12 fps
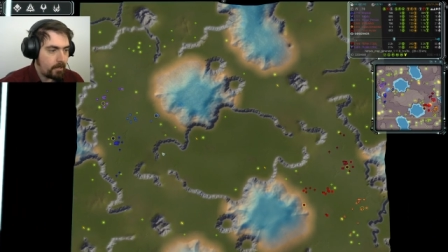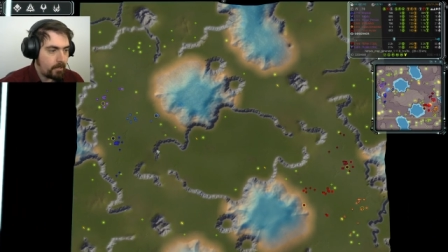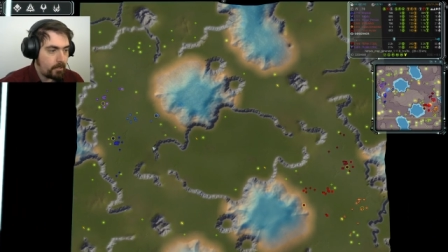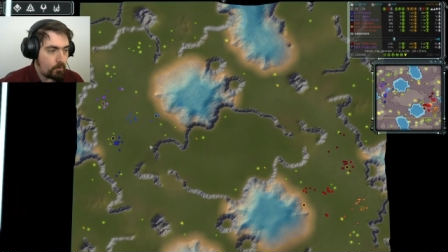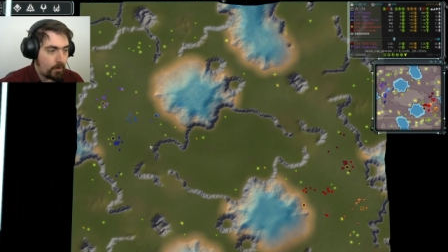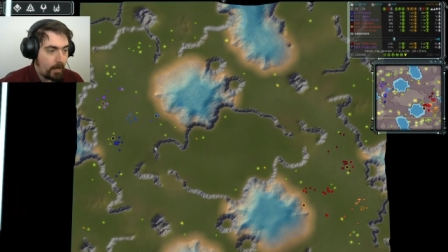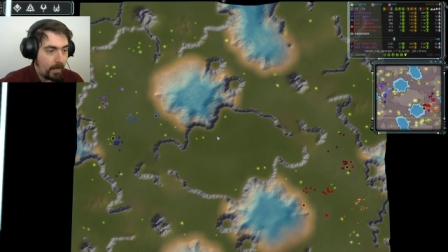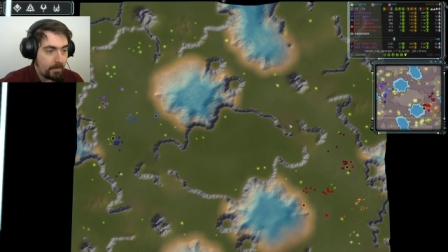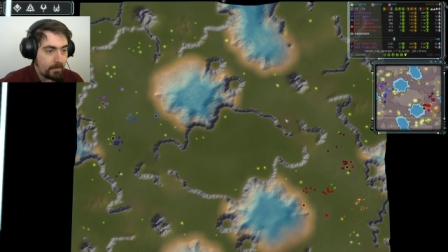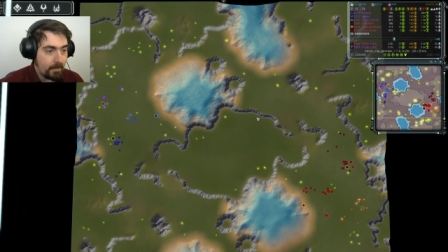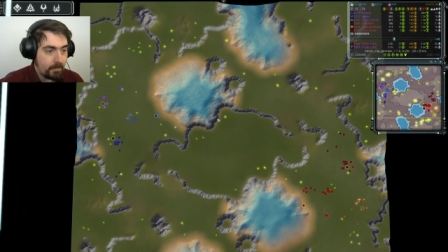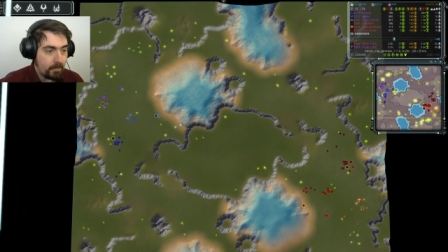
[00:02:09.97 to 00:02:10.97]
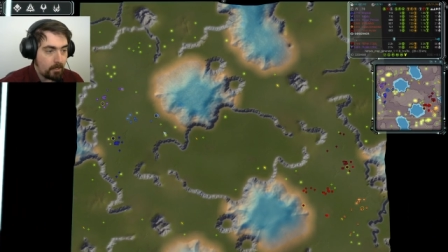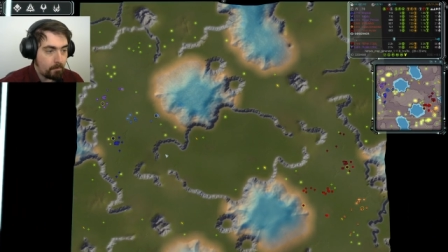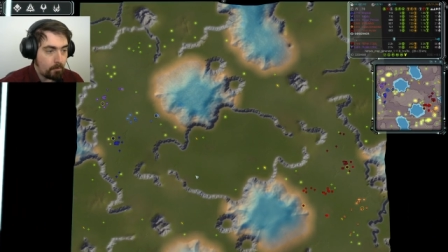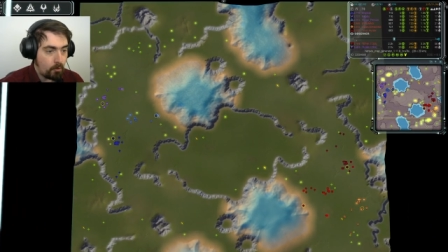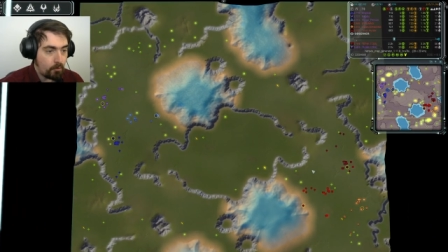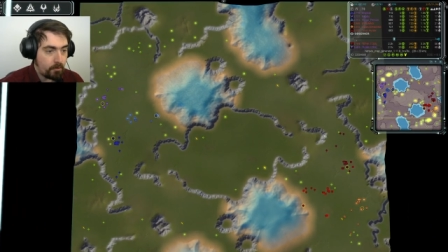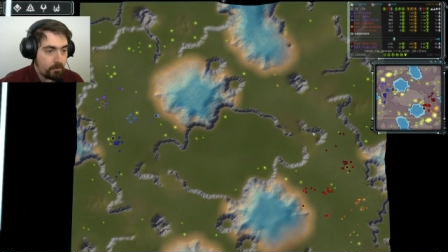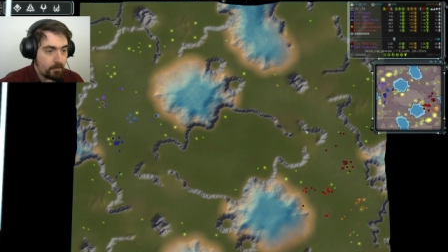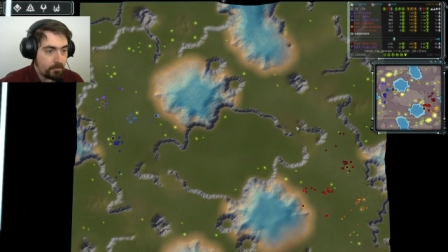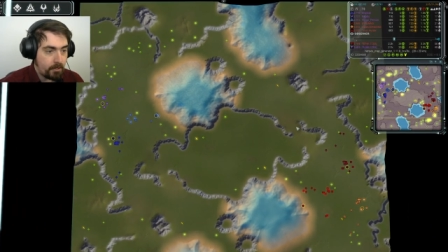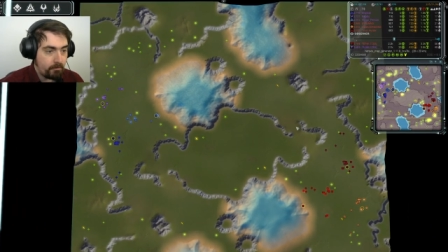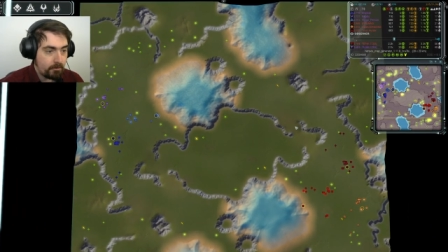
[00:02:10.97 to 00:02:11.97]
you can get up onto this
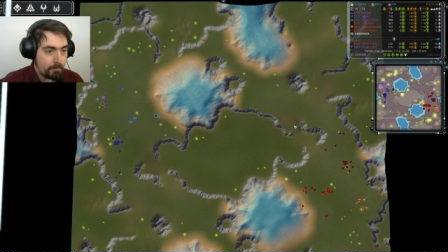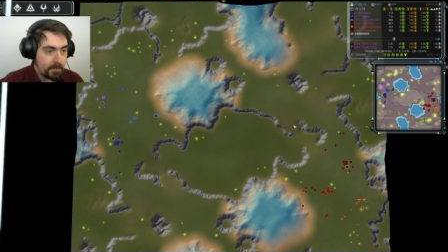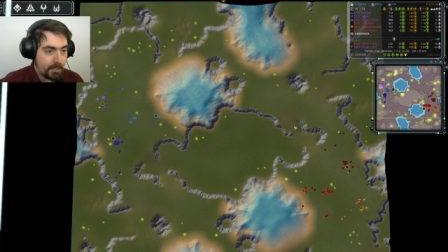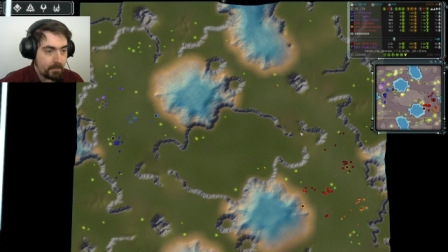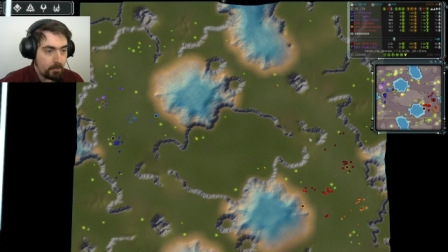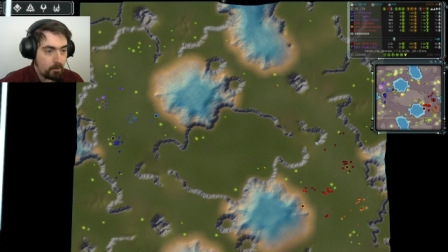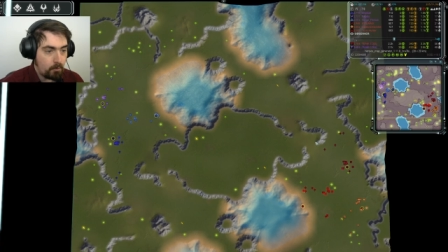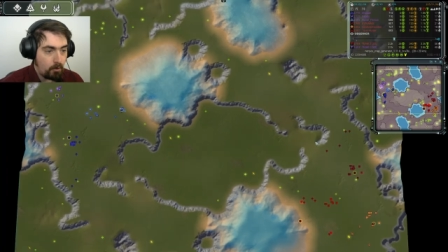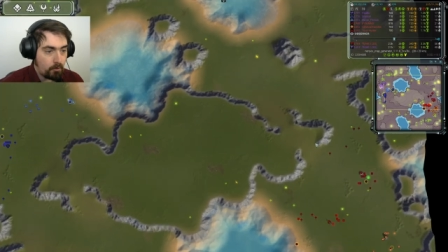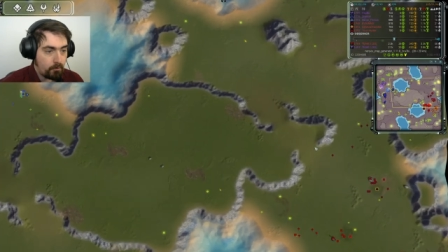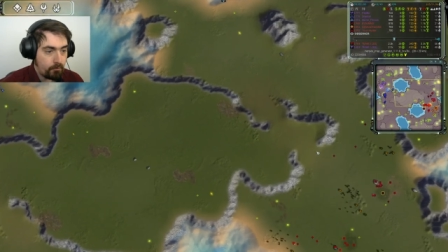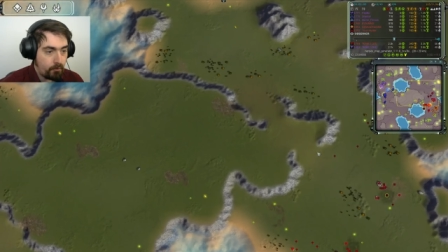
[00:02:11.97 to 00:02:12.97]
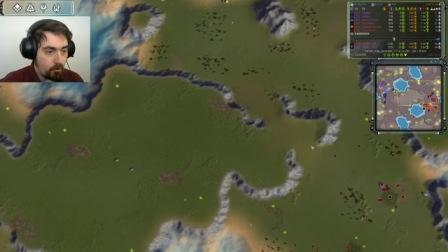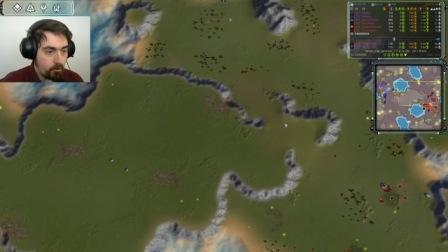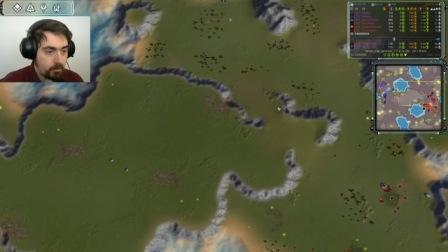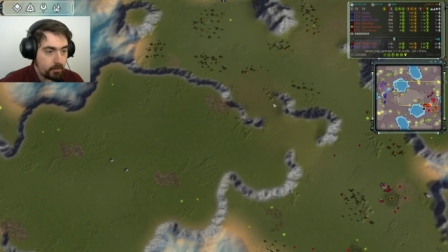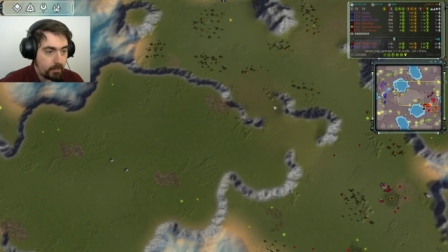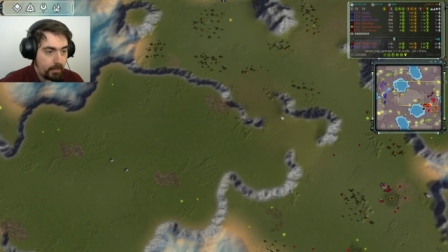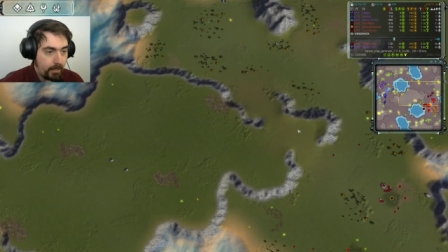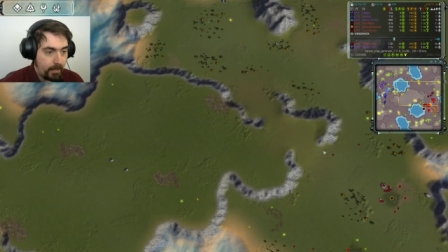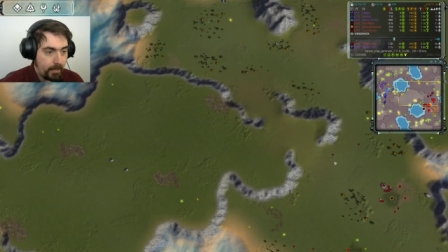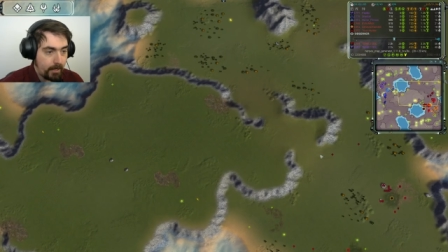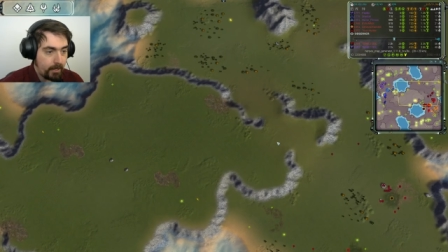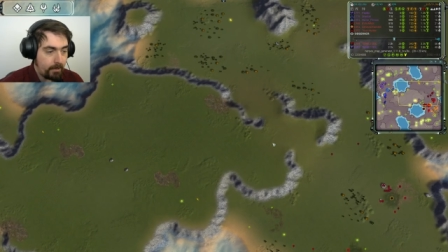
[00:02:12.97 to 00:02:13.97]
central plateau on foot
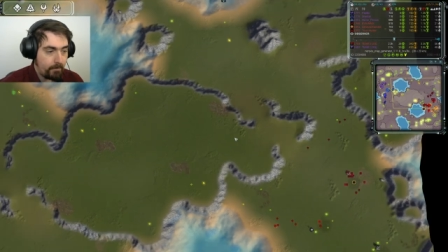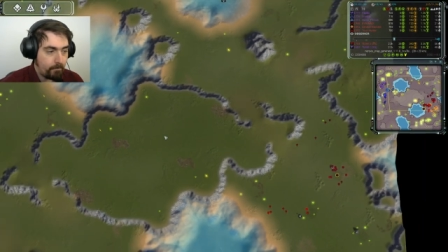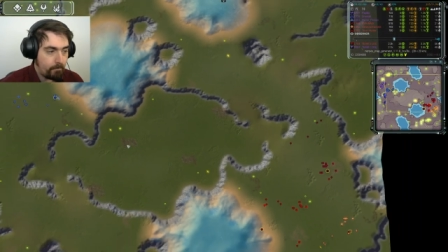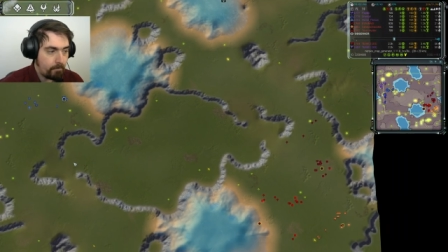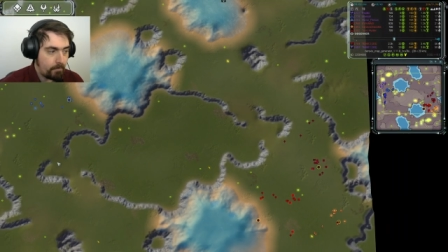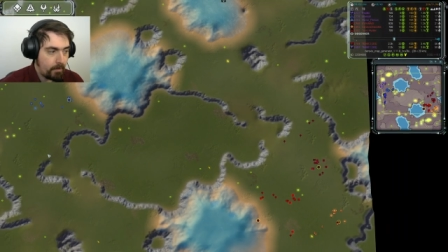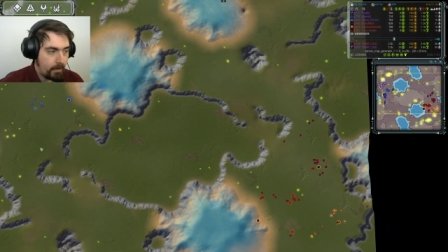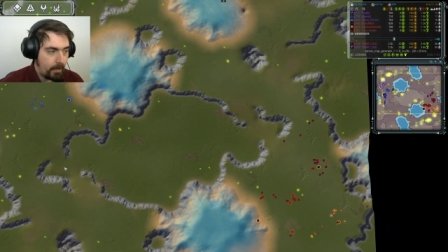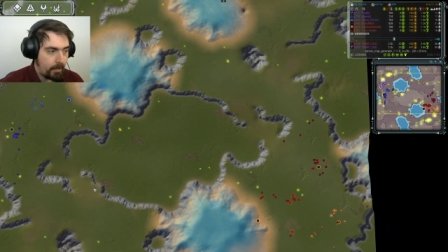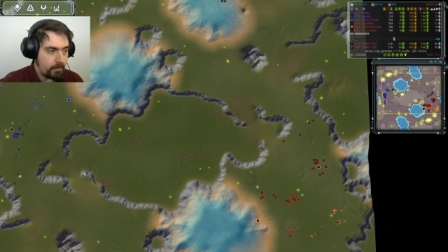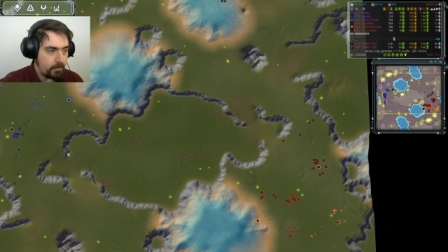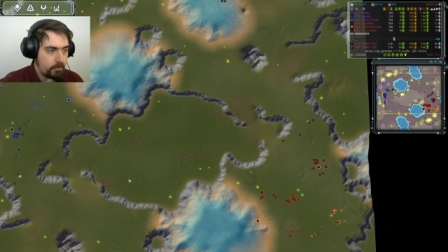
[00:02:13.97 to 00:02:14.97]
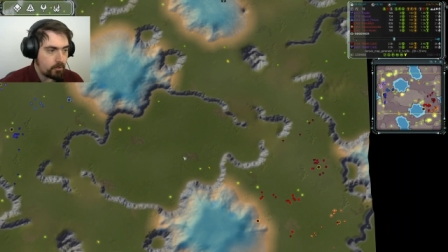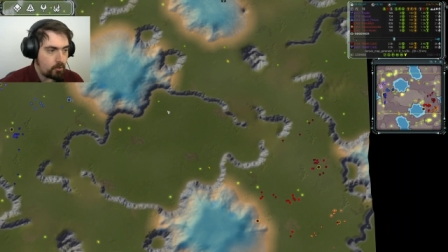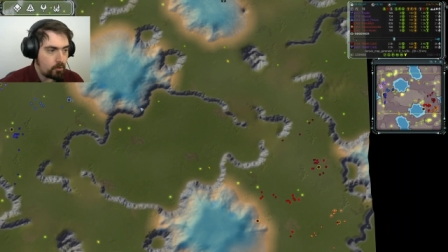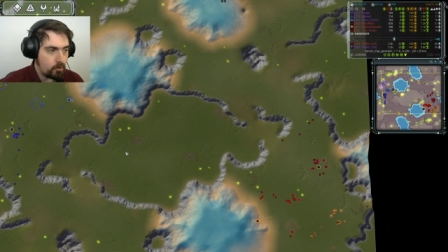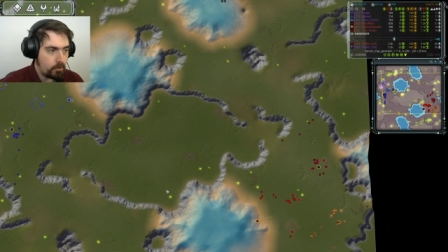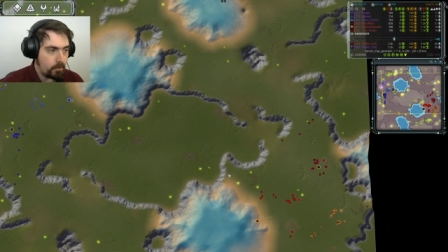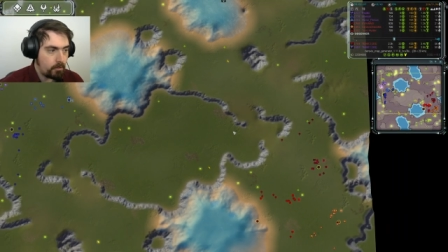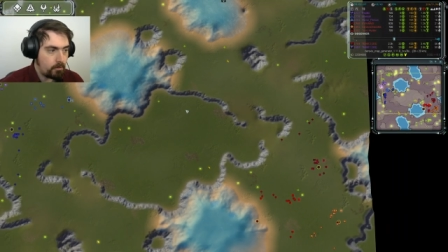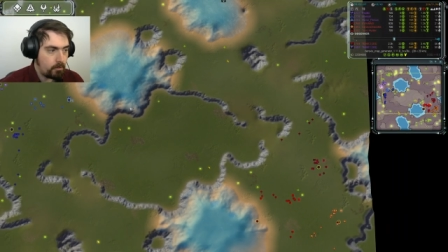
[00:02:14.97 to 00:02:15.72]
here at each corner.